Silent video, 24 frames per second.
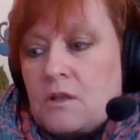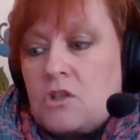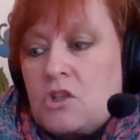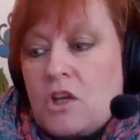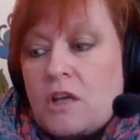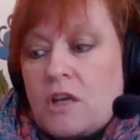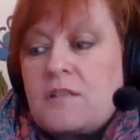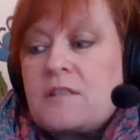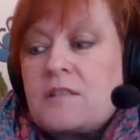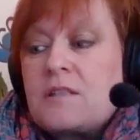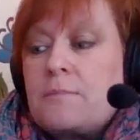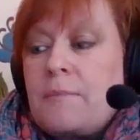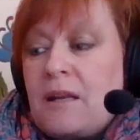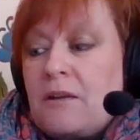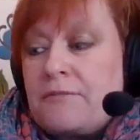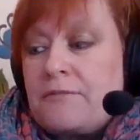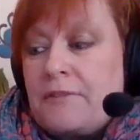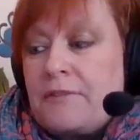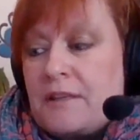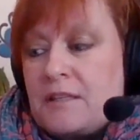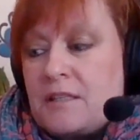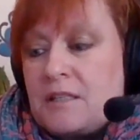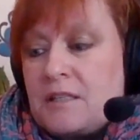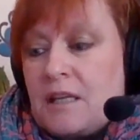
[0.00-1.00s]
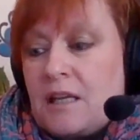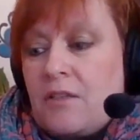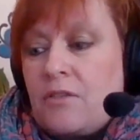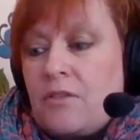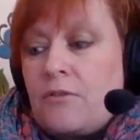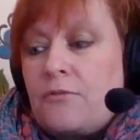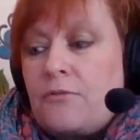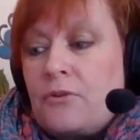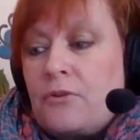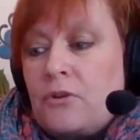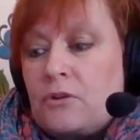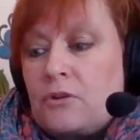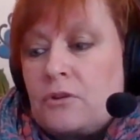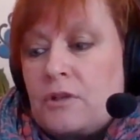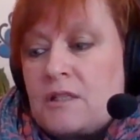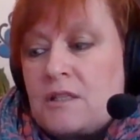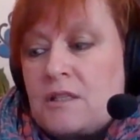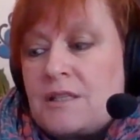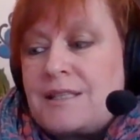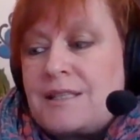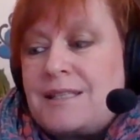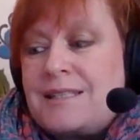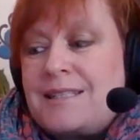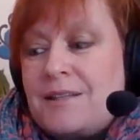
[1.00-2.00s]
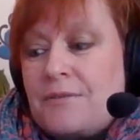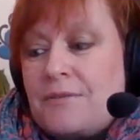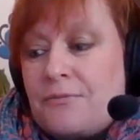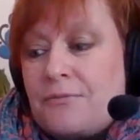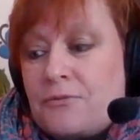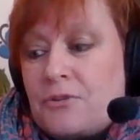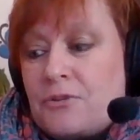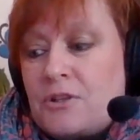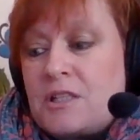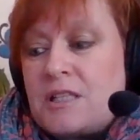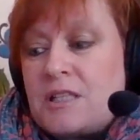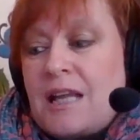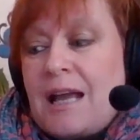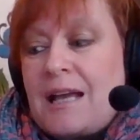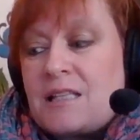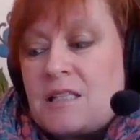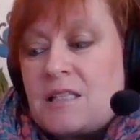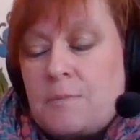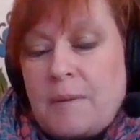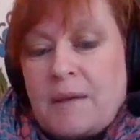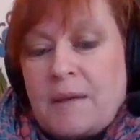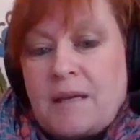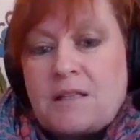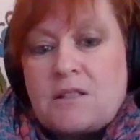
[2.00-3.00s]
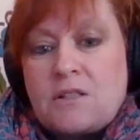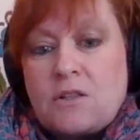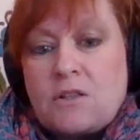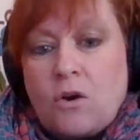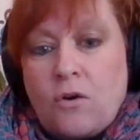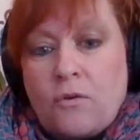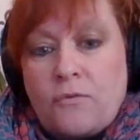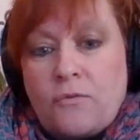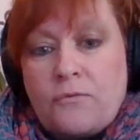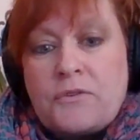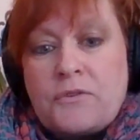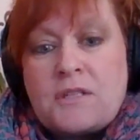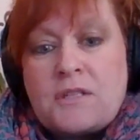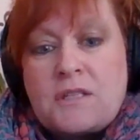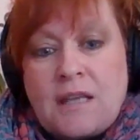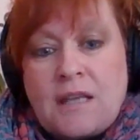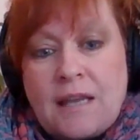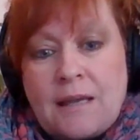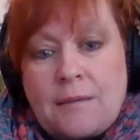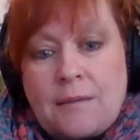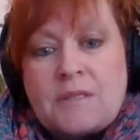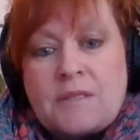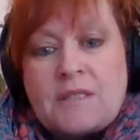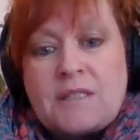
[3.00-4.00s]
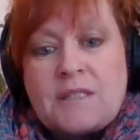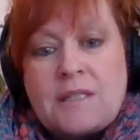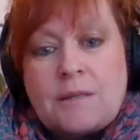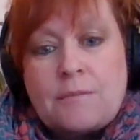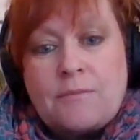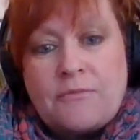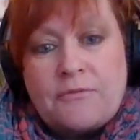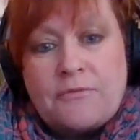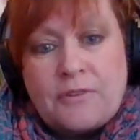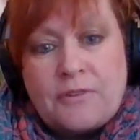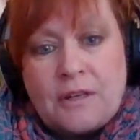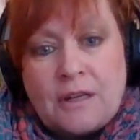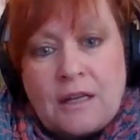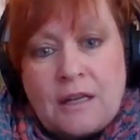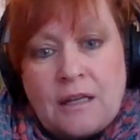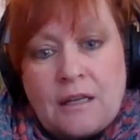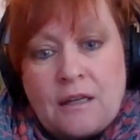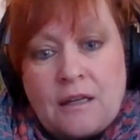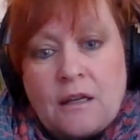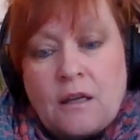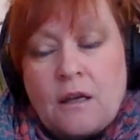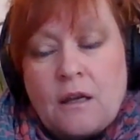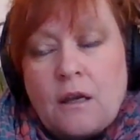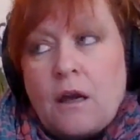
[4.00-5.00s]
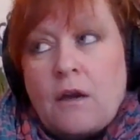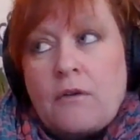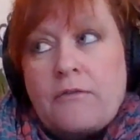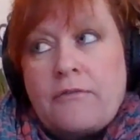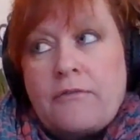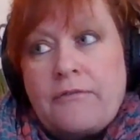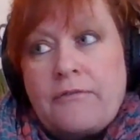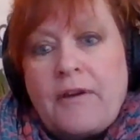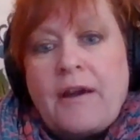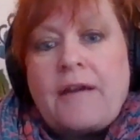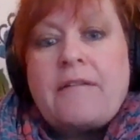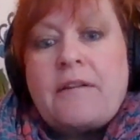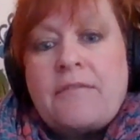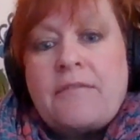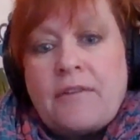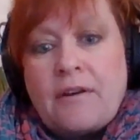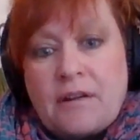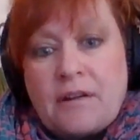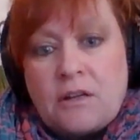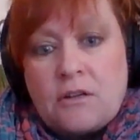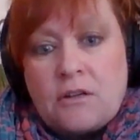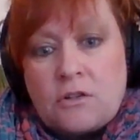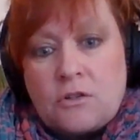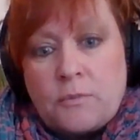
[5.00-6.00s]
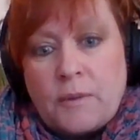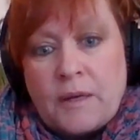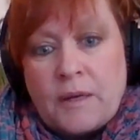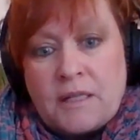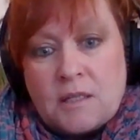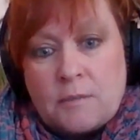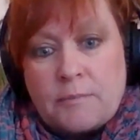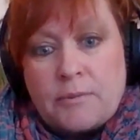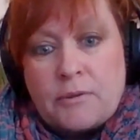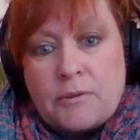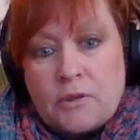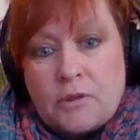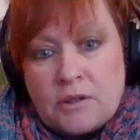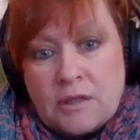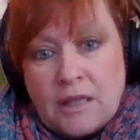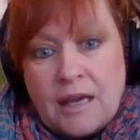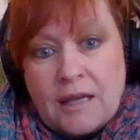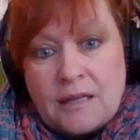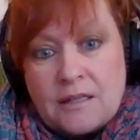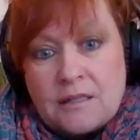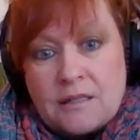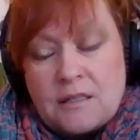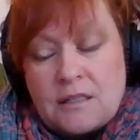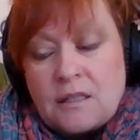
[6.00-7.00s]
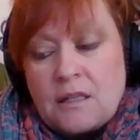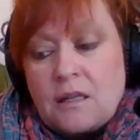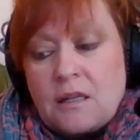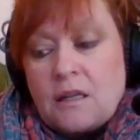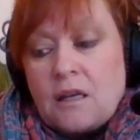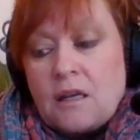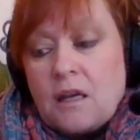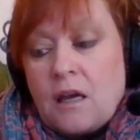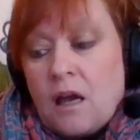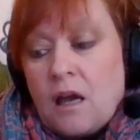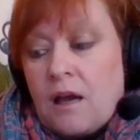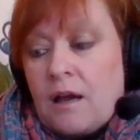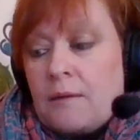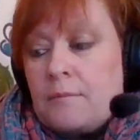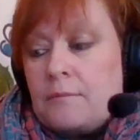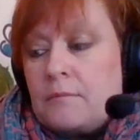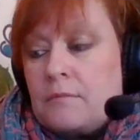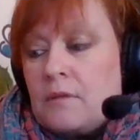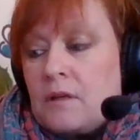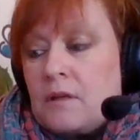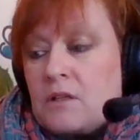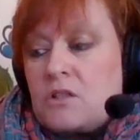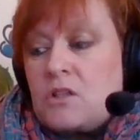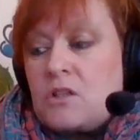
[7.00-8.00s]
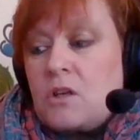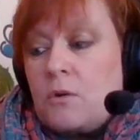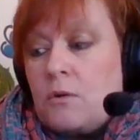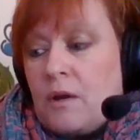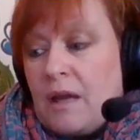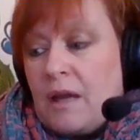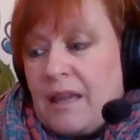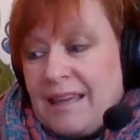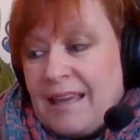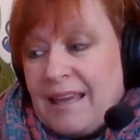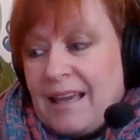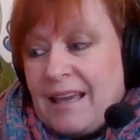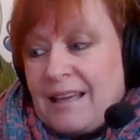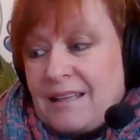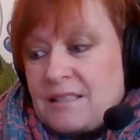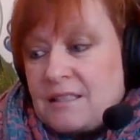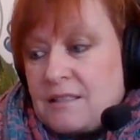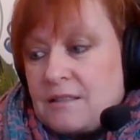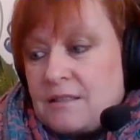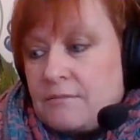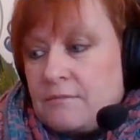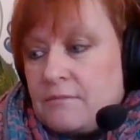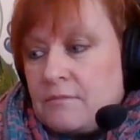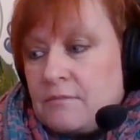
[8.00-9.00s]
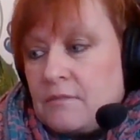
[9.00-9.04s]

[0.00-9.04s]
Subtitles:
just manifesting in the fullness as different aspects of the same symphony? Very, very good way to put that. So, yes,